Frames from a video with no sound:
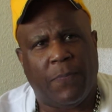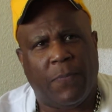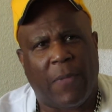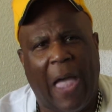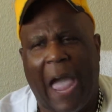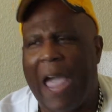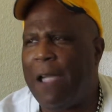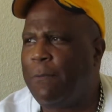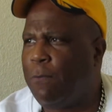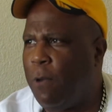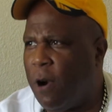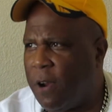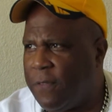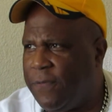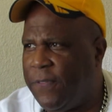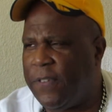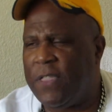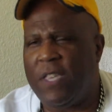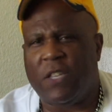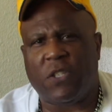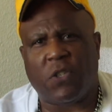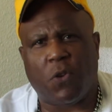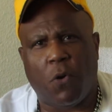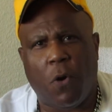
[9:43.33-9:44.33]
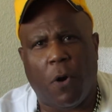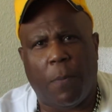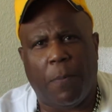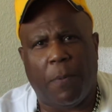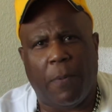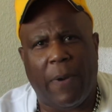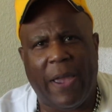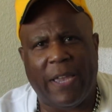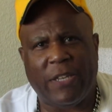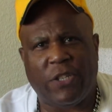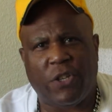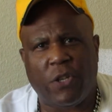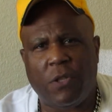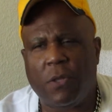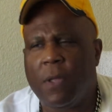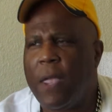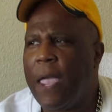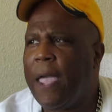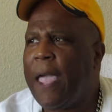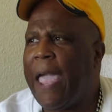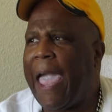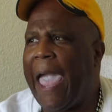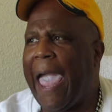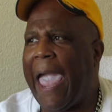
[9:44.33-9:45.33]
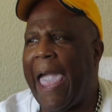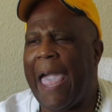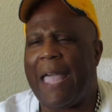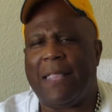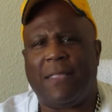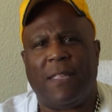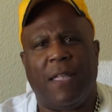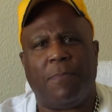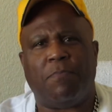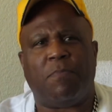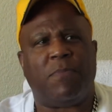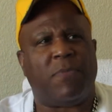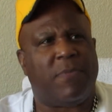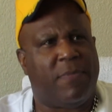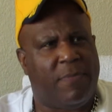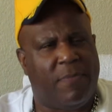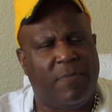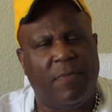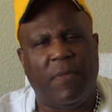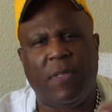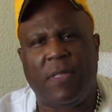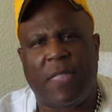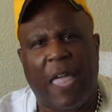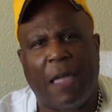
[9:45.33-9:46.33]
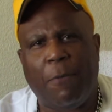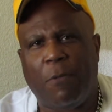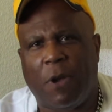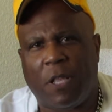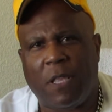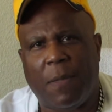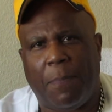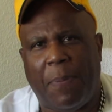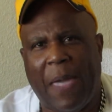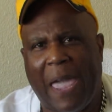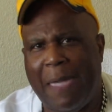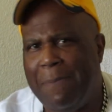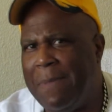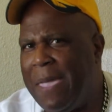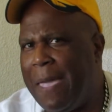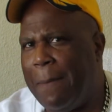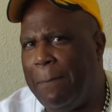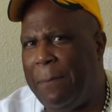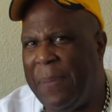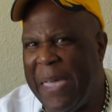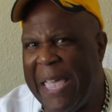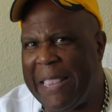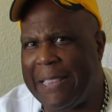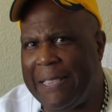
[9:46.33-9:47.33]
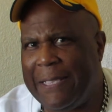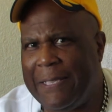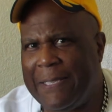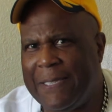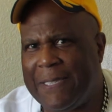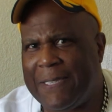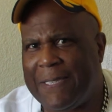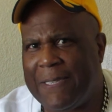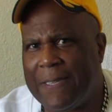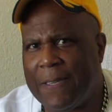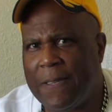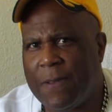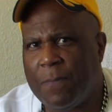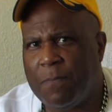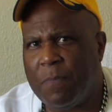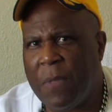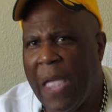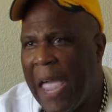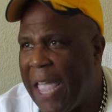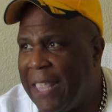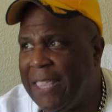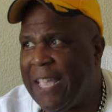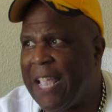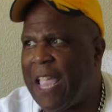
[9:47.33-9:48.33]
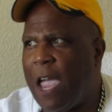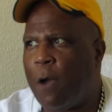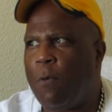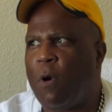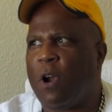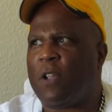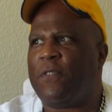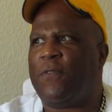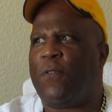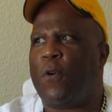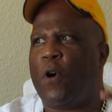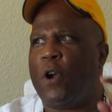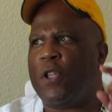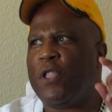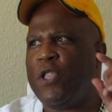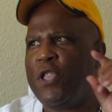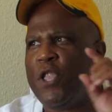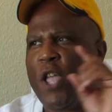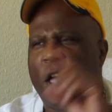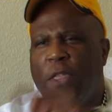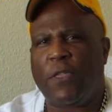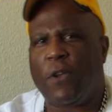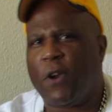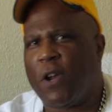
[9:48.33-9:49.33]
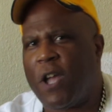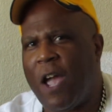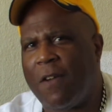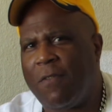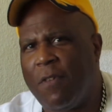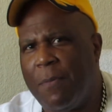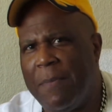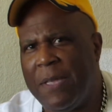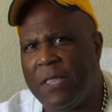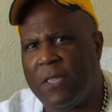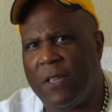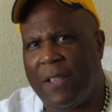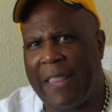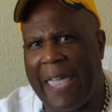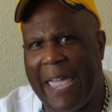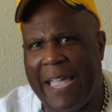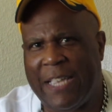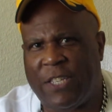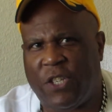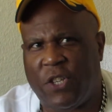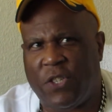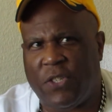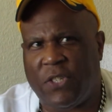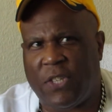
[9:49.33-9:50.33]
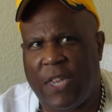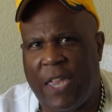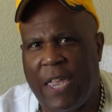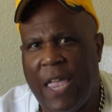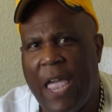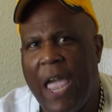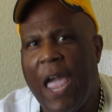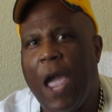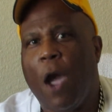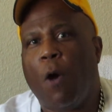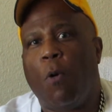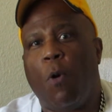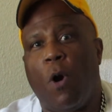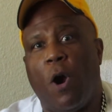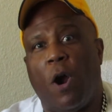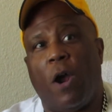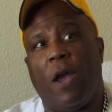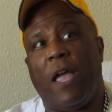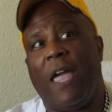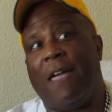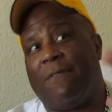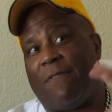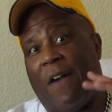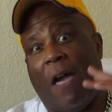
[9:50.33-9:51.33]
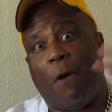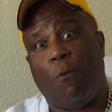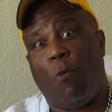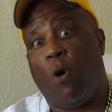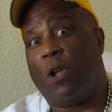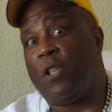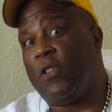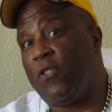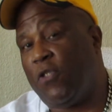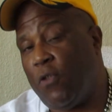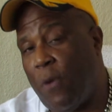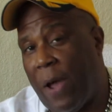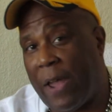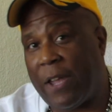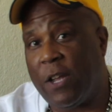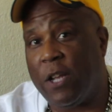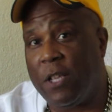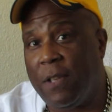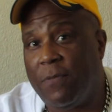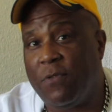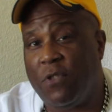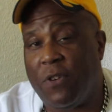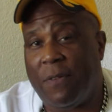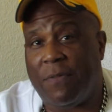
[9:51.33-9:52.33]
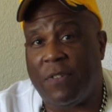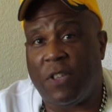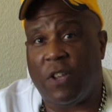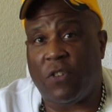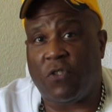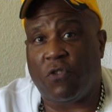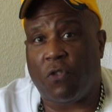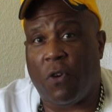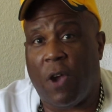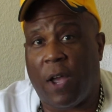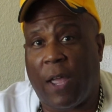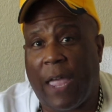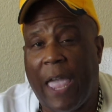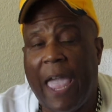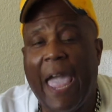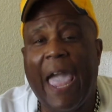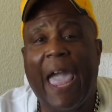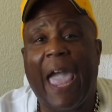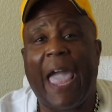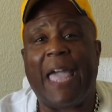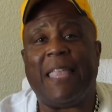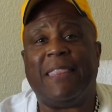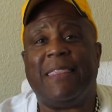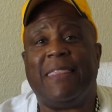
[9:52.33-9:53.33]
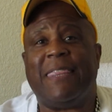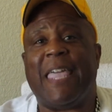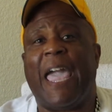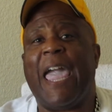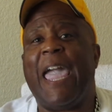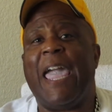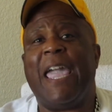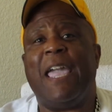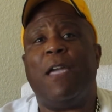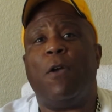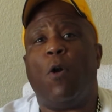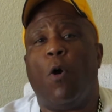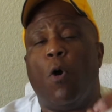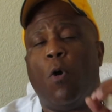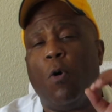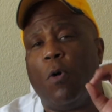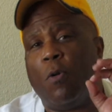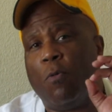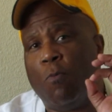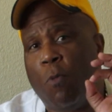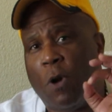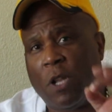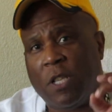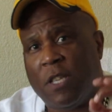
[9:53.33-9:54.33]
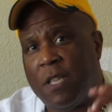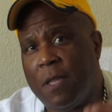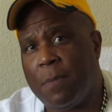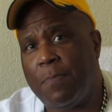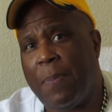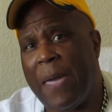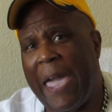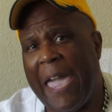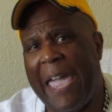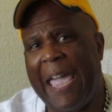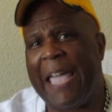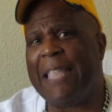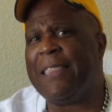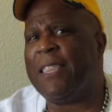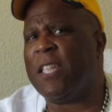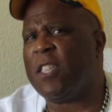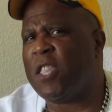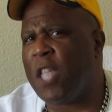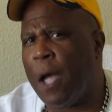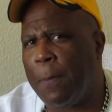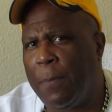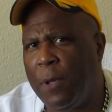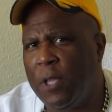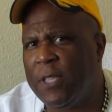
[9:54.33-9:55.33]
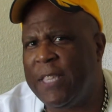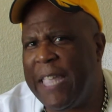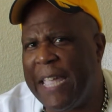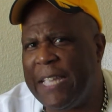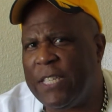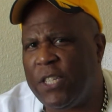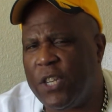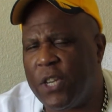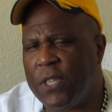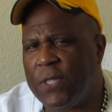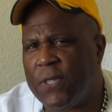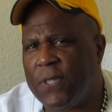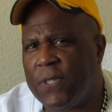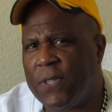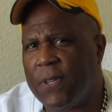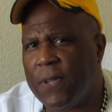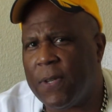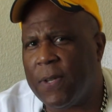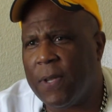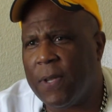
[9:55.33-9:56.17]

I worked for this corporation and they wanted to pay me a pittance. And then I worked for another governmental agency where if I wanted to, I could have driven a truck, and they wanted to pay in the double digits.